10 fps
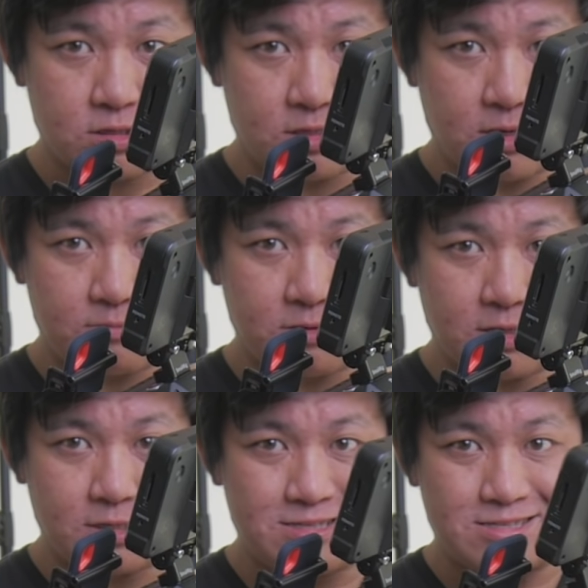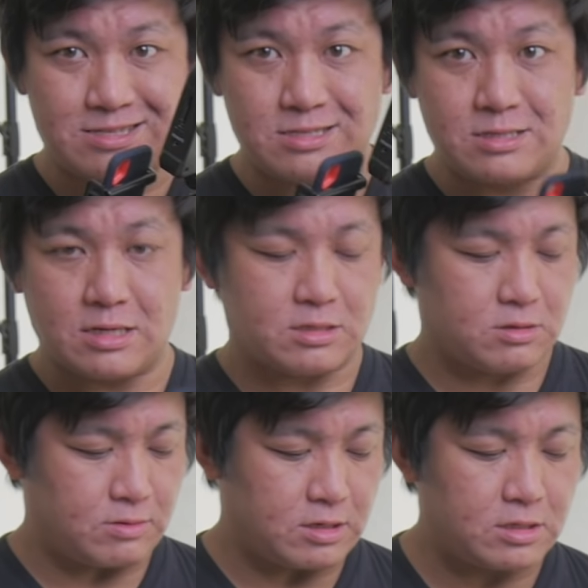adapter isn't that
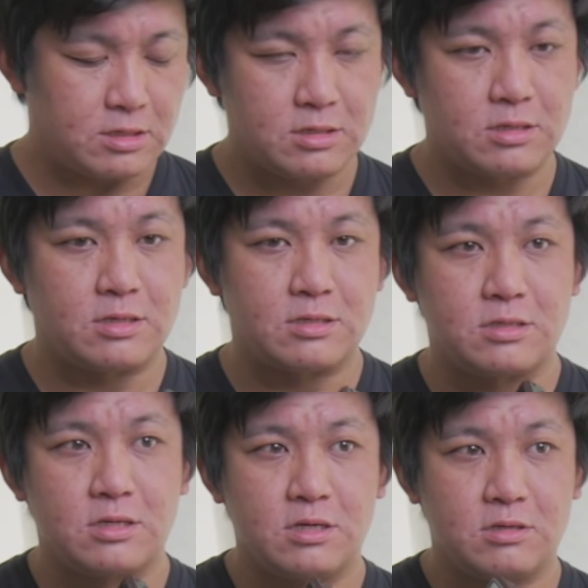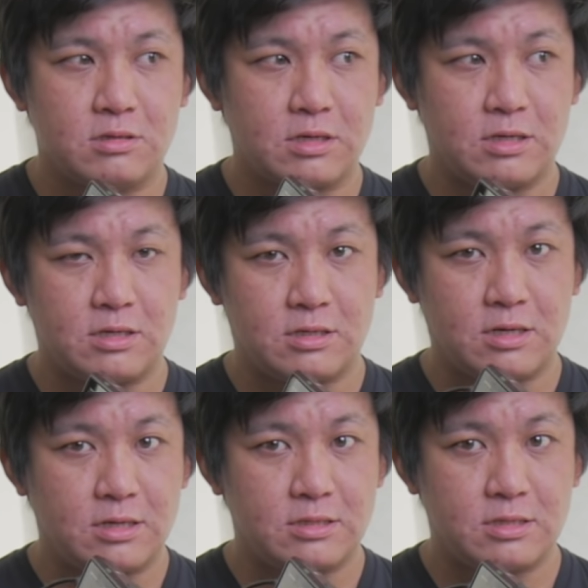great. As You can hear
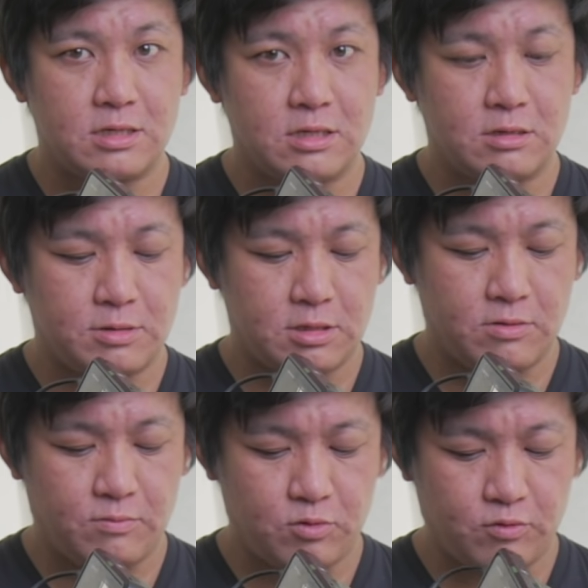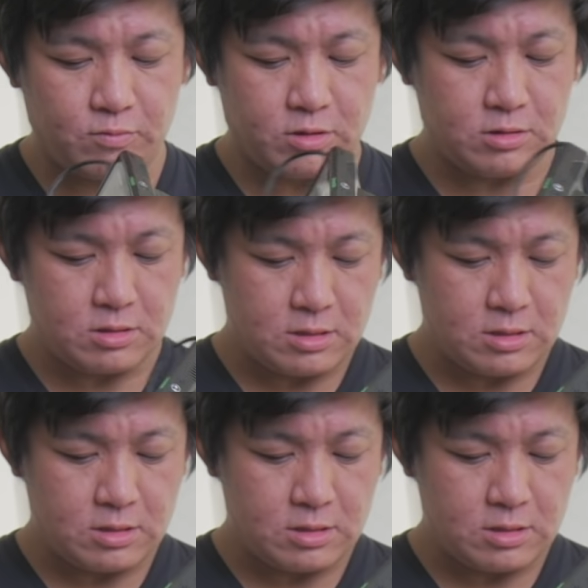there is a little bit of movement.